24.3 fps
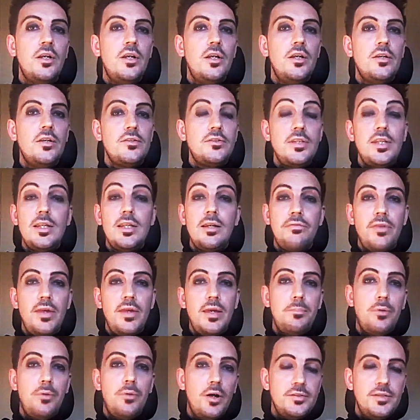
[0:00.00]
seeing if they
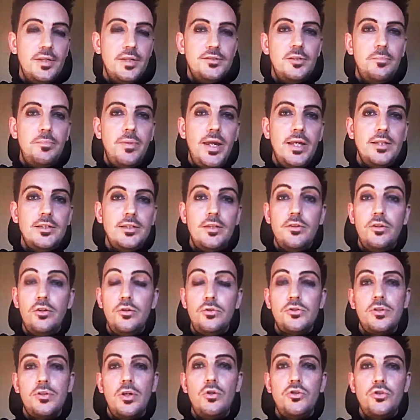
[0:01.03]
participate in the new
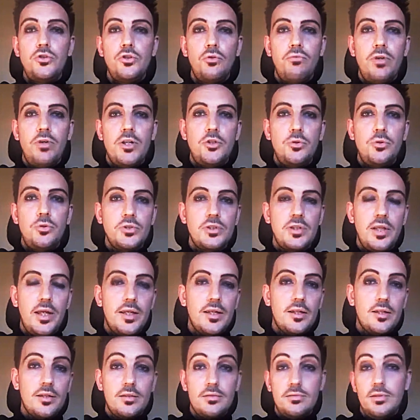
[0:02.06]
social rituals
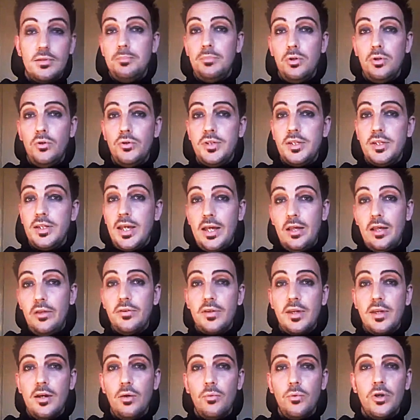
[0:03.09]
like applauding
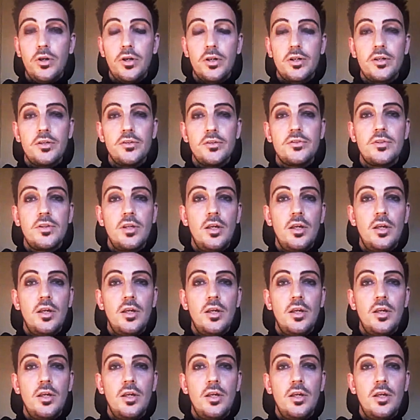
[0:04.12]
healthcare workers.